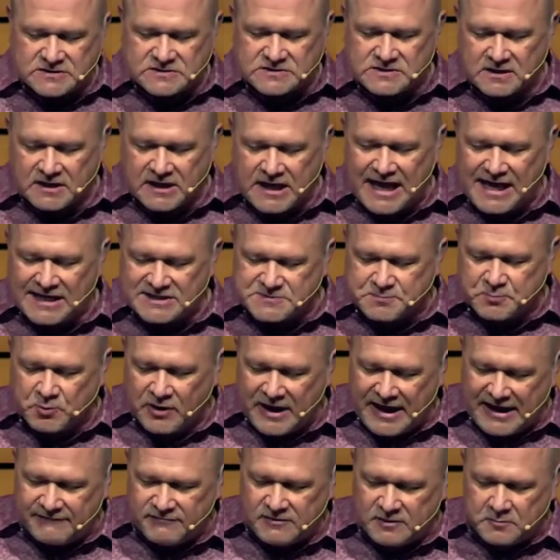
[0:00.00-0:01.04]
the gospel
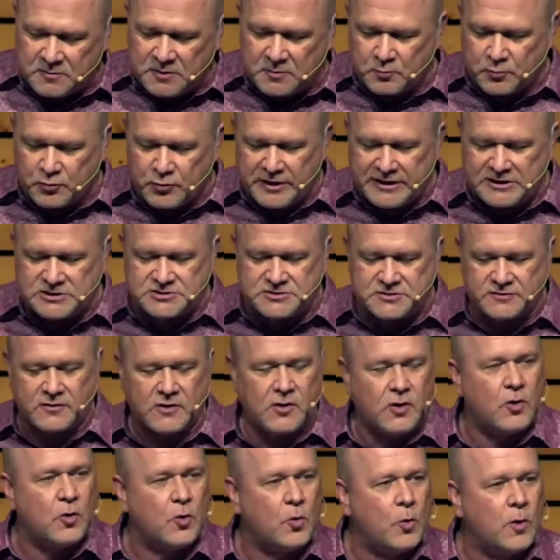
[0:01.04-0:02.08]
having been preached to the
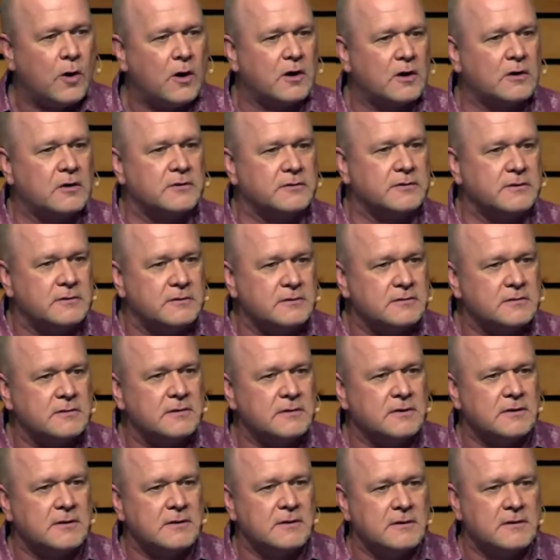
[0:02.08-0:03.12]
whole world.
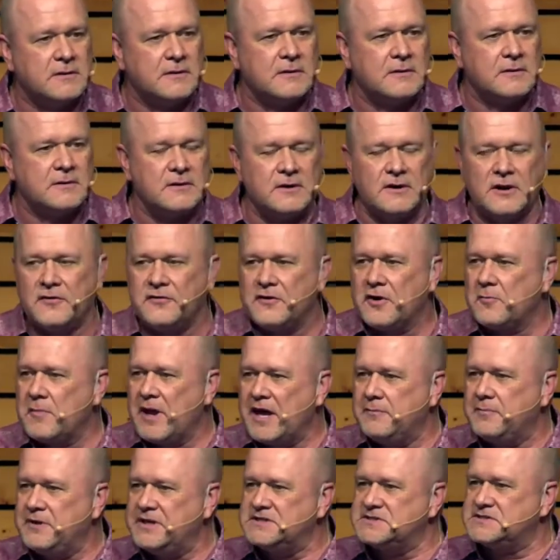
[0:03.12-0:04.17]
There
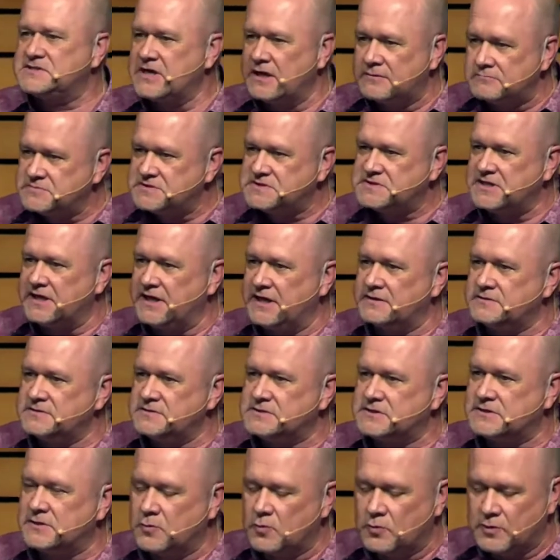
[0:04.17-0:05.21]
may be some
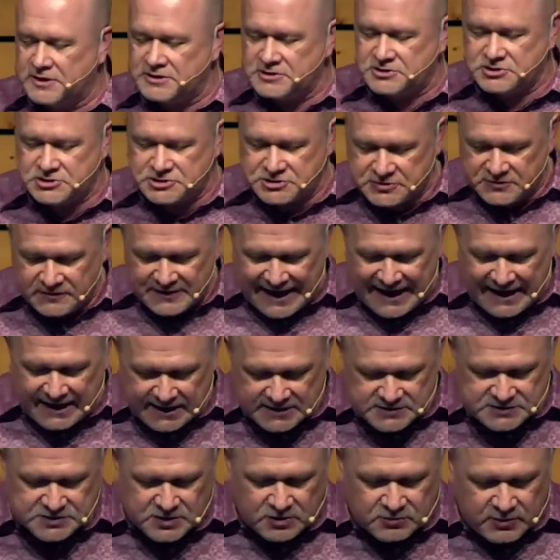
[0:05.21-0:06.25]
sense in which that
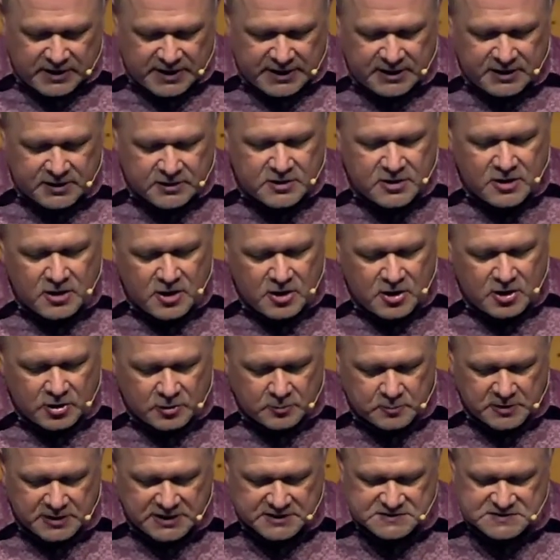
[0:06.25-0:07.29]
has already
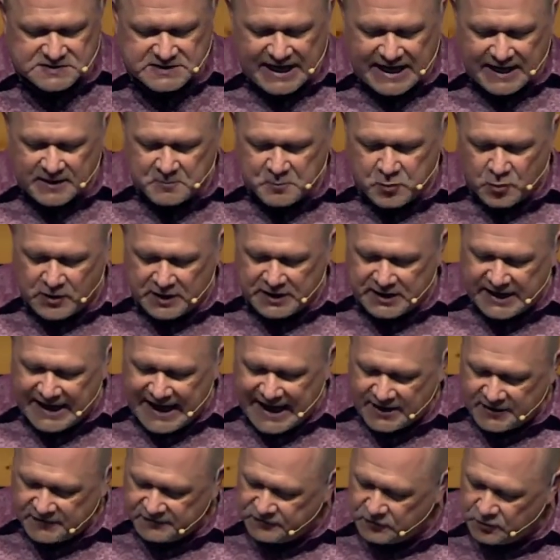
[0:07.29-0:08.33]
occurred, but as Stan pointed
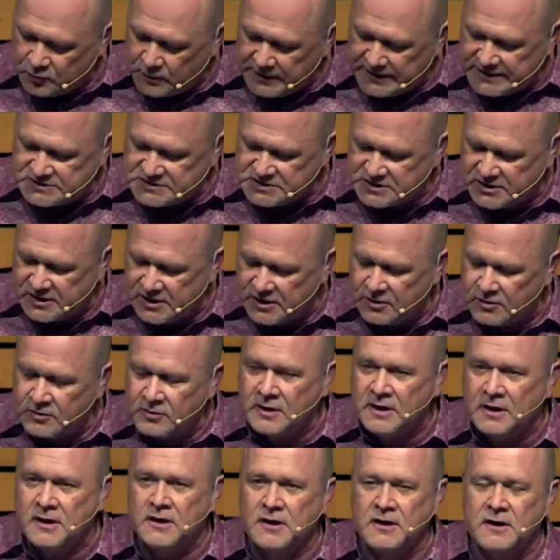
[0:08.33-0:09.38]
out a few weeks ago,
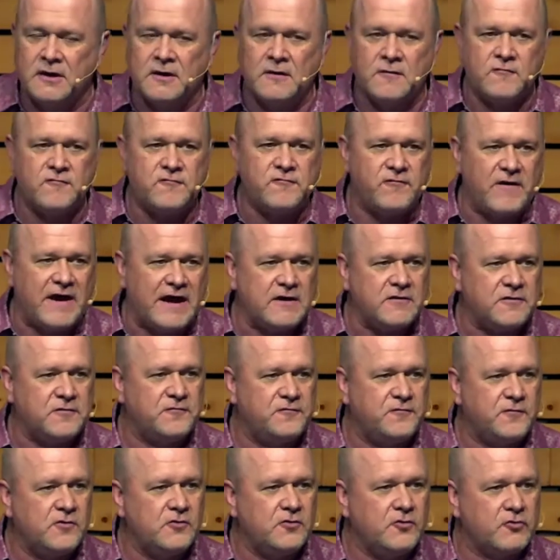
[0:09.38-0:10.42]

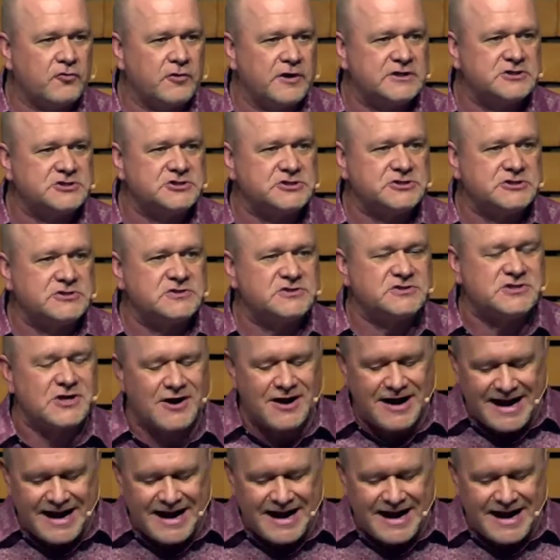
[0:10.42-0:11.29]
faithful Christians are